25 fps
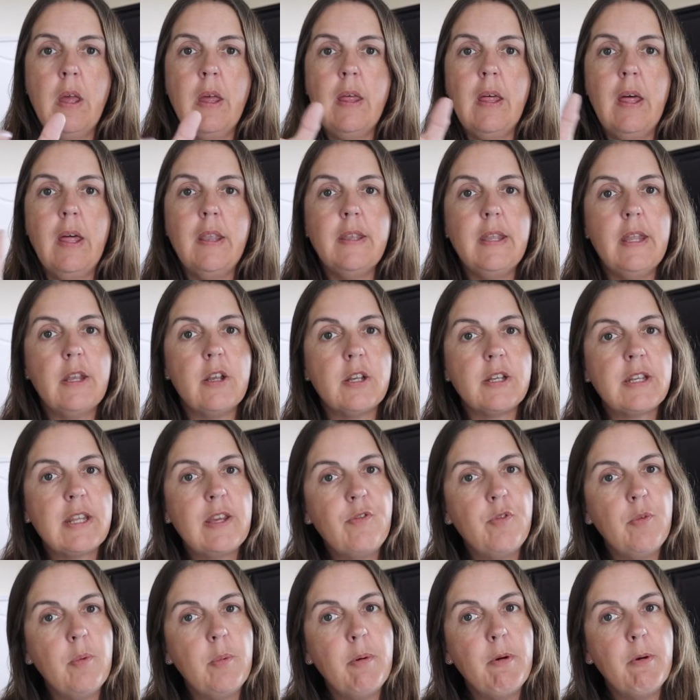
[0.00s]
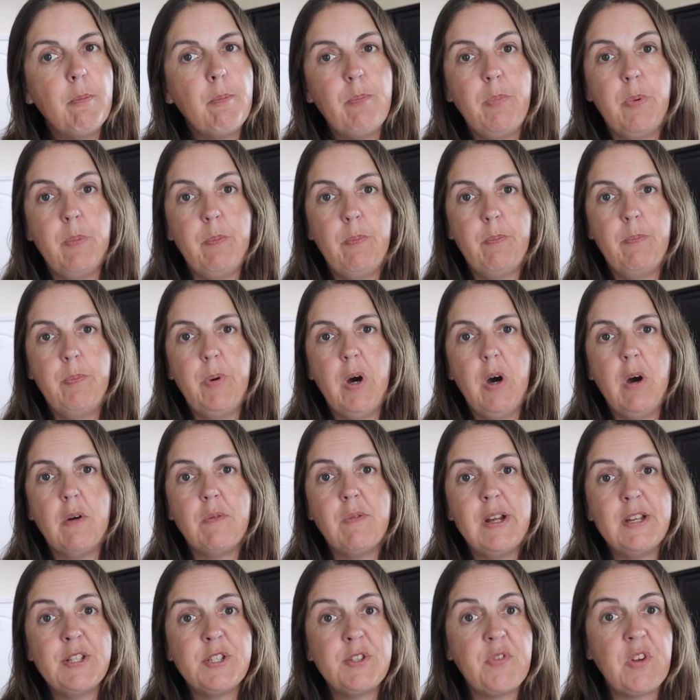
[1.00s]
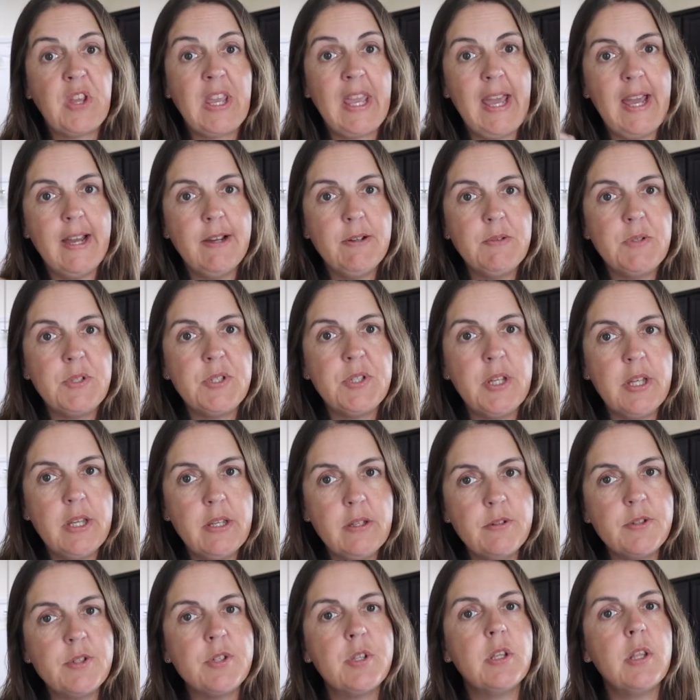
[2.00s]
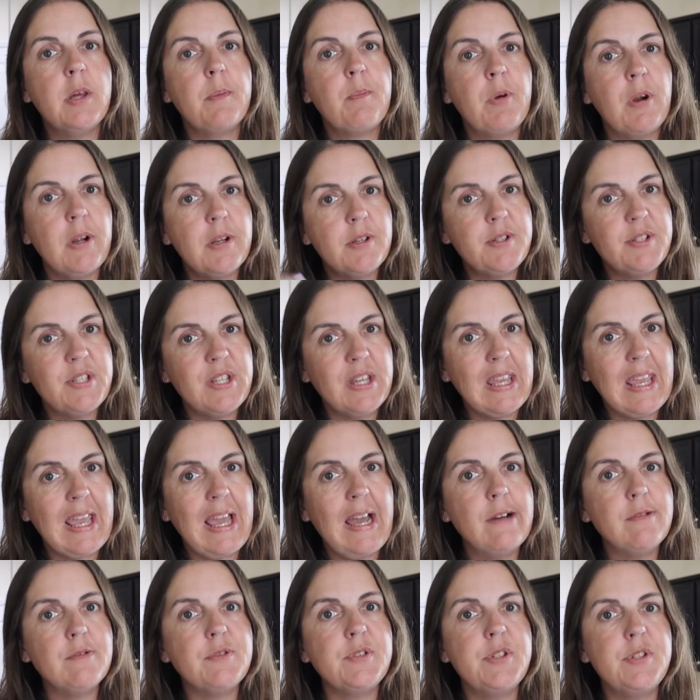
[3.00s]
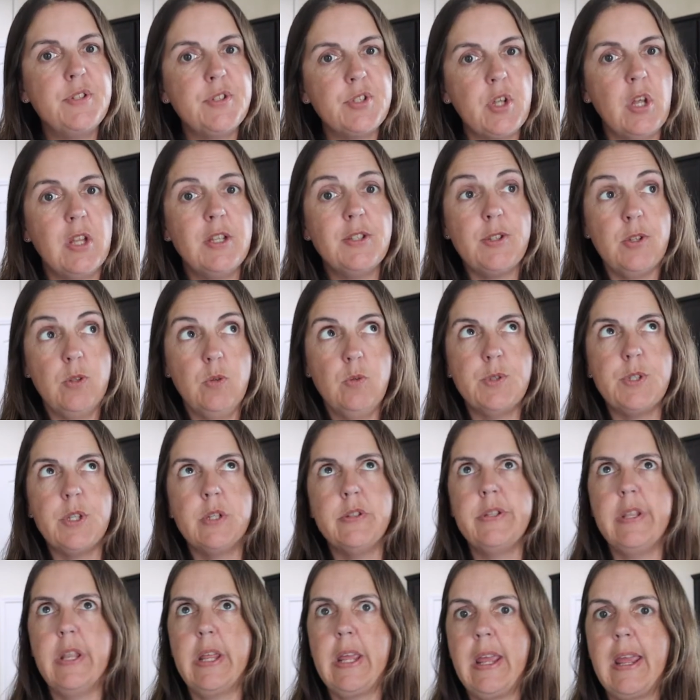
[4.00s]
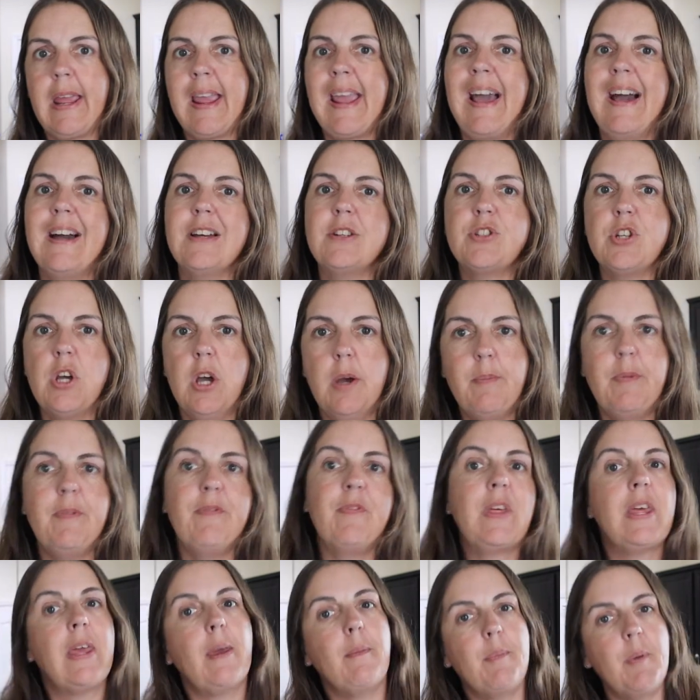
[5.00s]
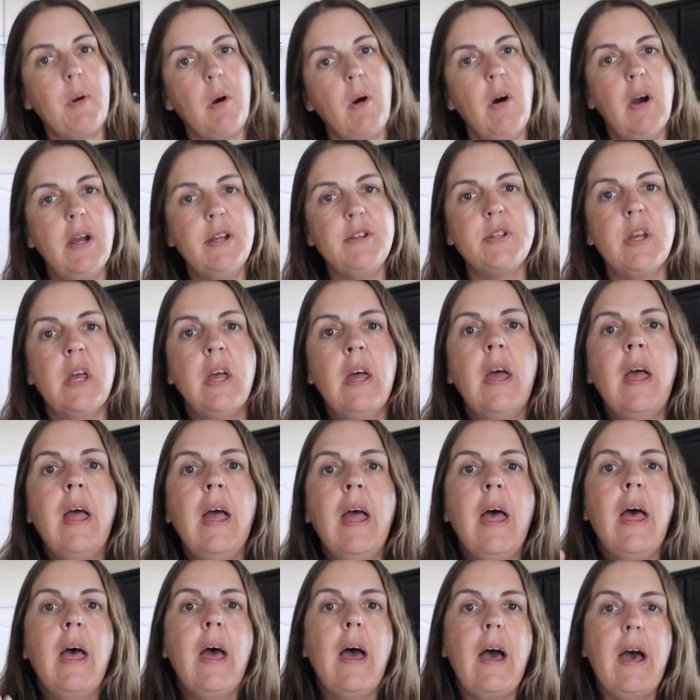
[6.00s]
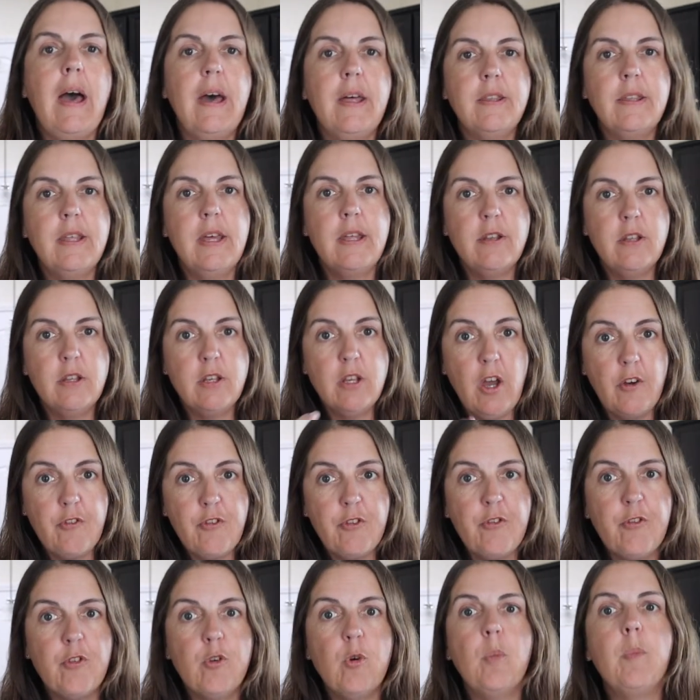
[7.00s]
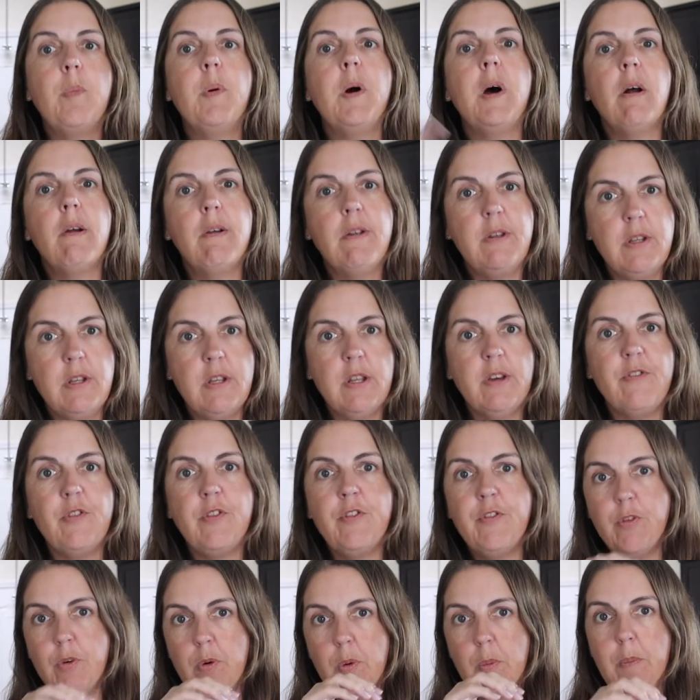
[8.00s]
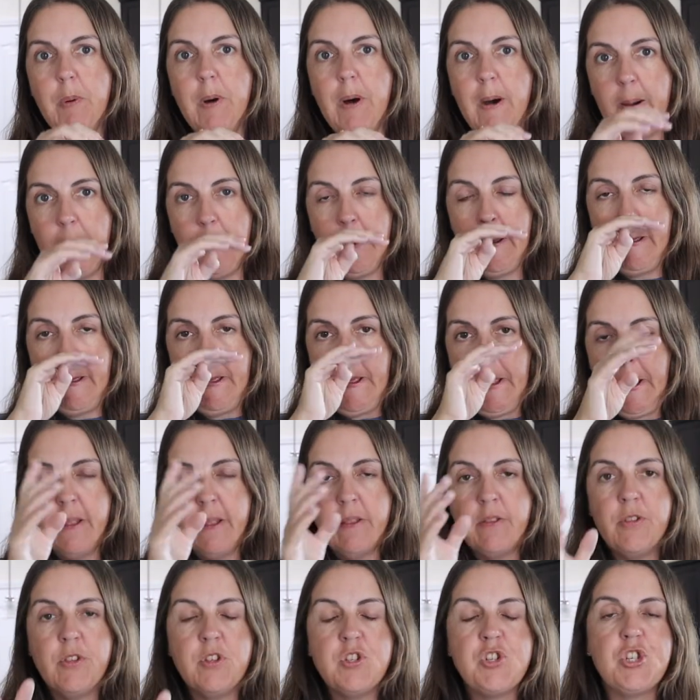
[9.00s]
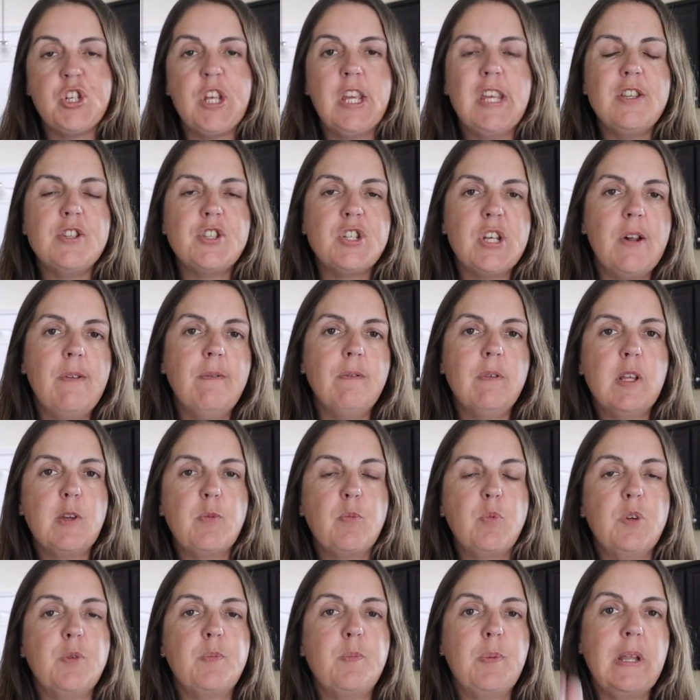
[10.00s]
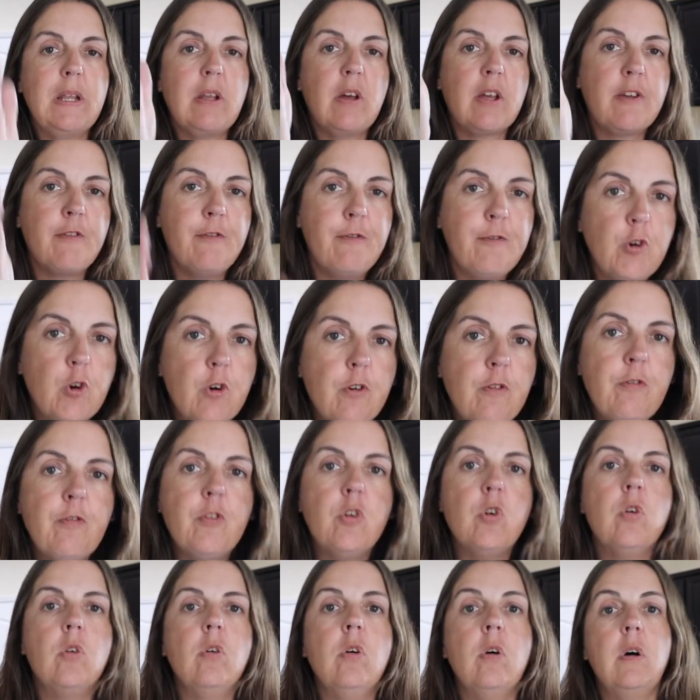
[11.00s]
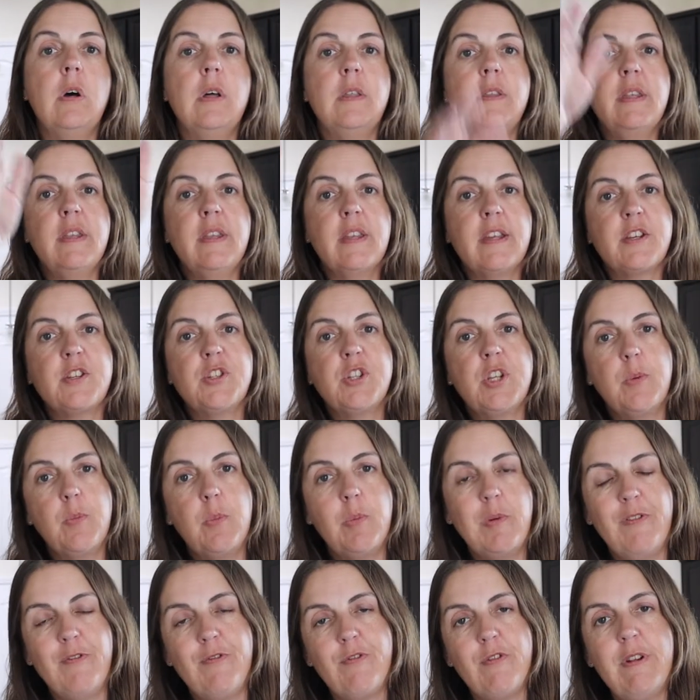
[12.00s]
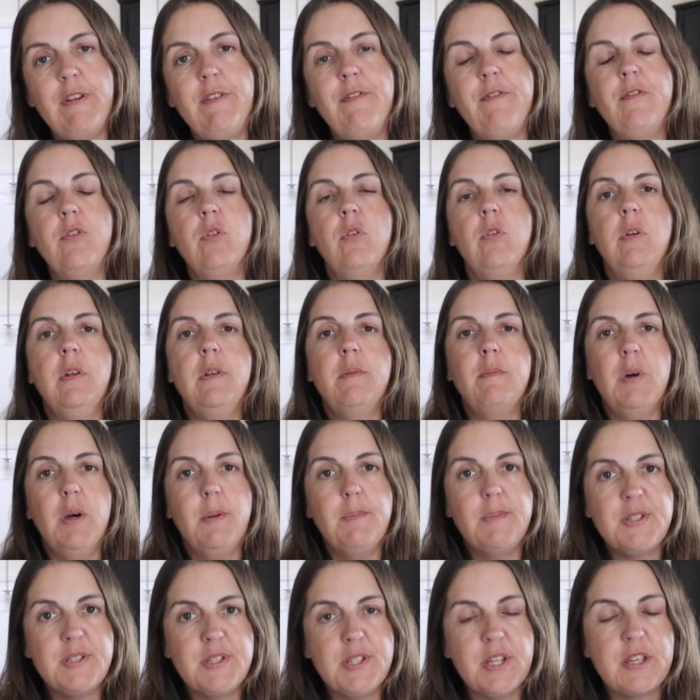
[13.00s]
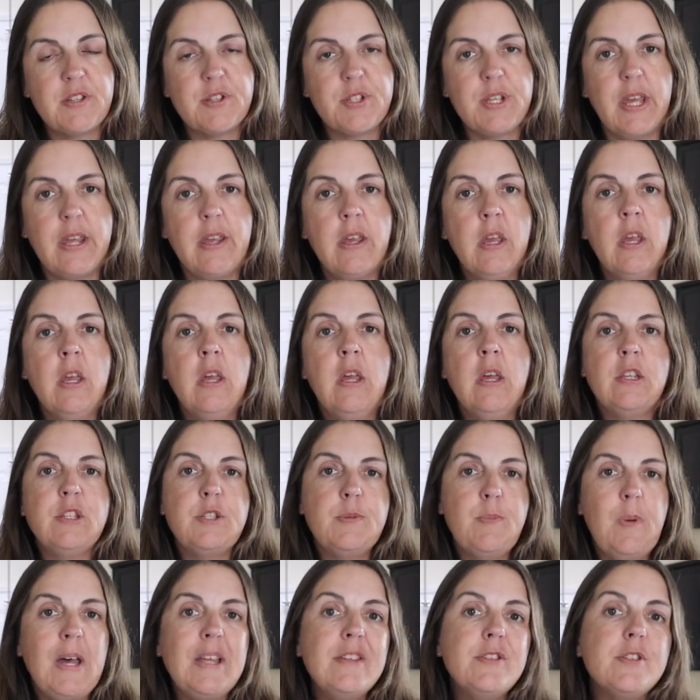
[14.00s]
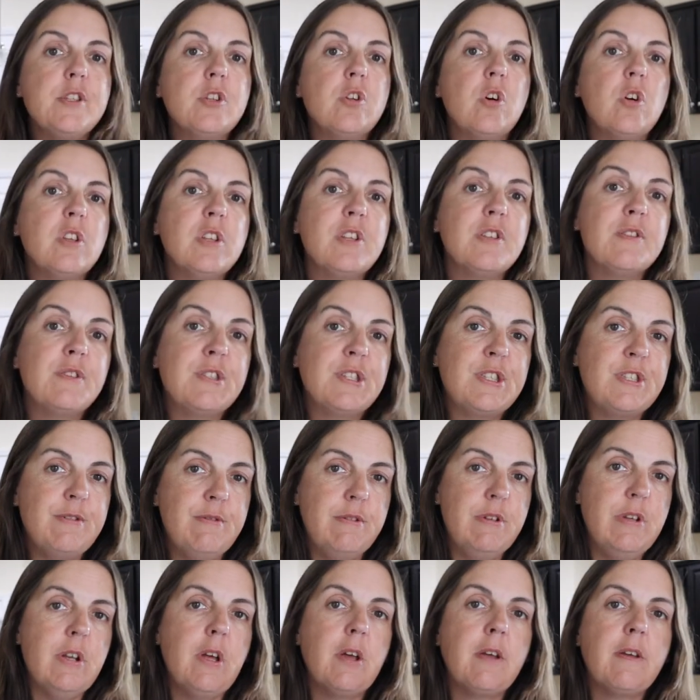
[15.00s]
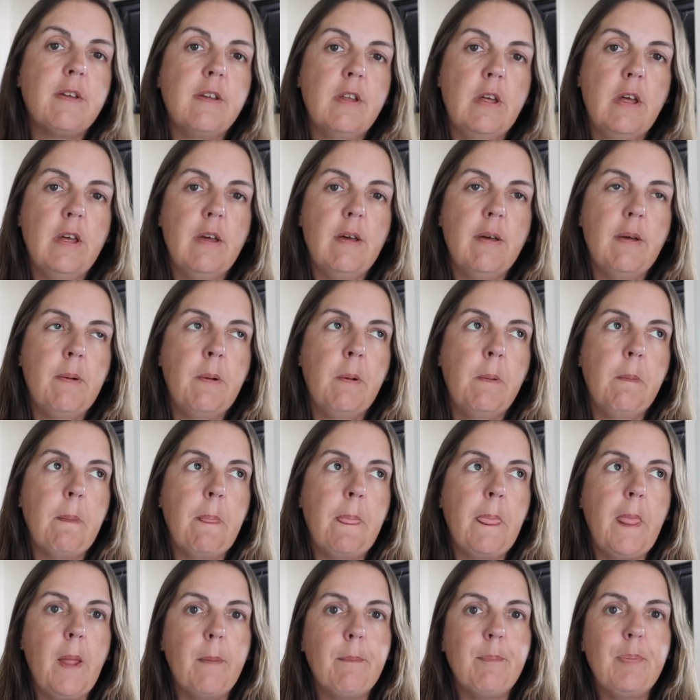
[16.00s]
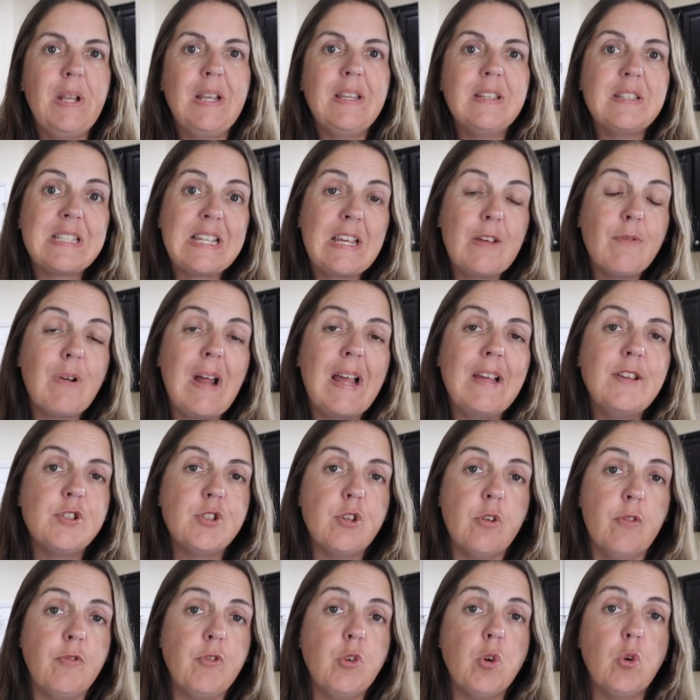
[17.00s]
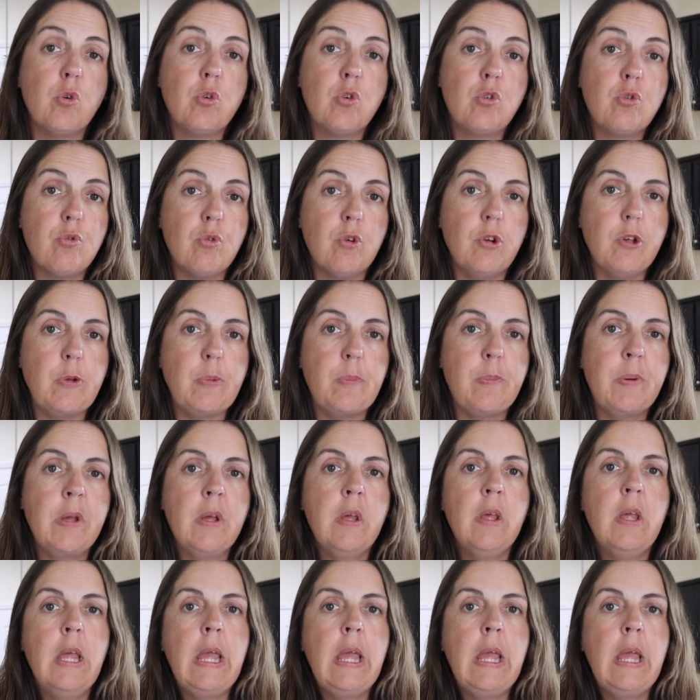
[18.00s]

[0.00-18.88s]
and then I'd give them a bar rest for counting, so they're practicing counting science and also so they can catch up if they get behind, and then another four bar and another four bar. The sheet generally would be like 4-4 and the next sheet would be 3-4 and it might be 6-8, depending on the, you know, ability range of your group.